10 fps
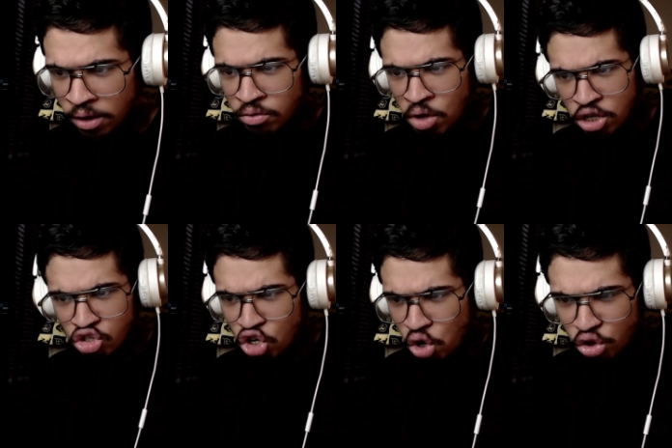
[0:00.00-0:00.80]

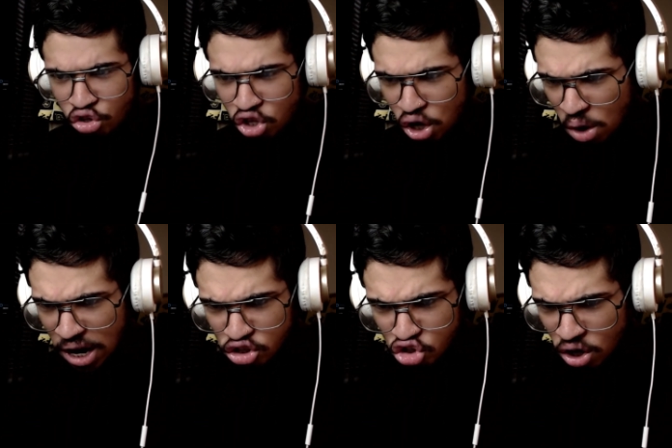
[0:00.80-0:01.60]
this dude, the
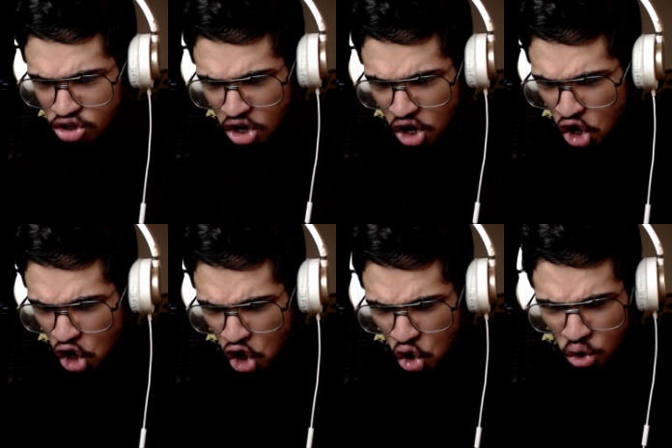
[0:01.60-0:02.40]
Theorizer, is on a
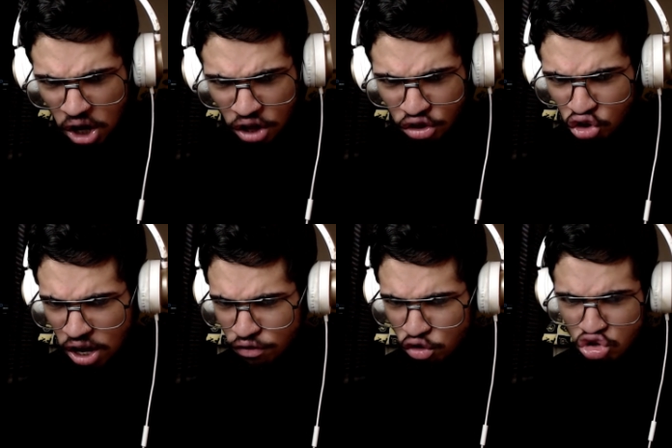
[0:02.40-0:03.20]
whole other
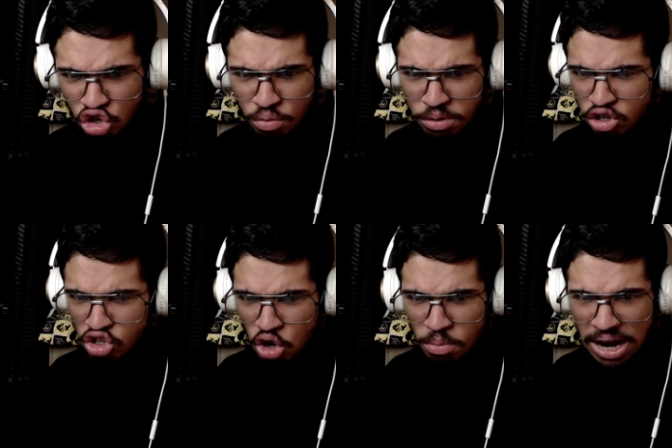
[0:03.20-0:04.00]
level, dude, because,
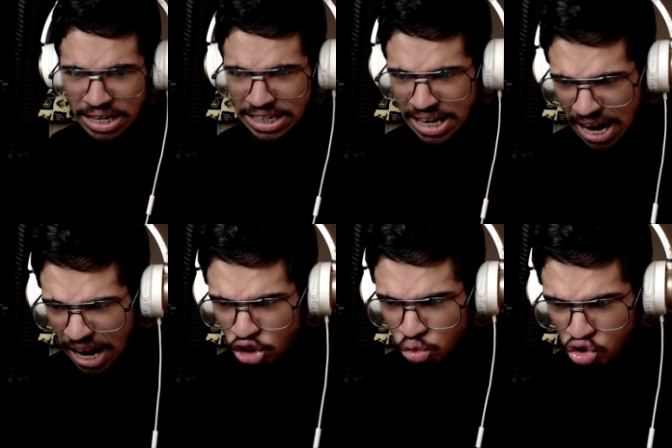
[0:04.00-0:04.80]
oh my
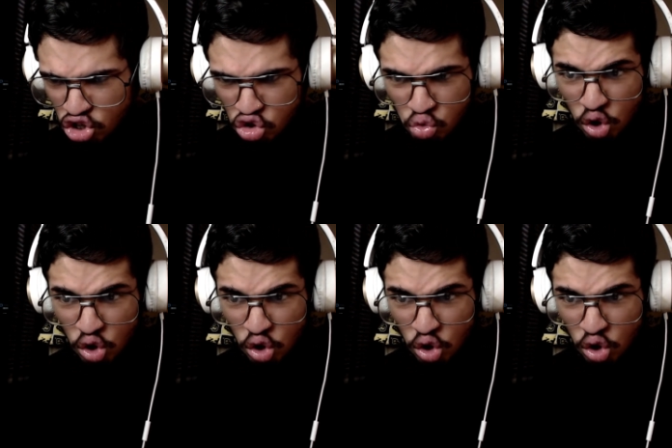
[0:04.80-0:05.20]
gosh, was this one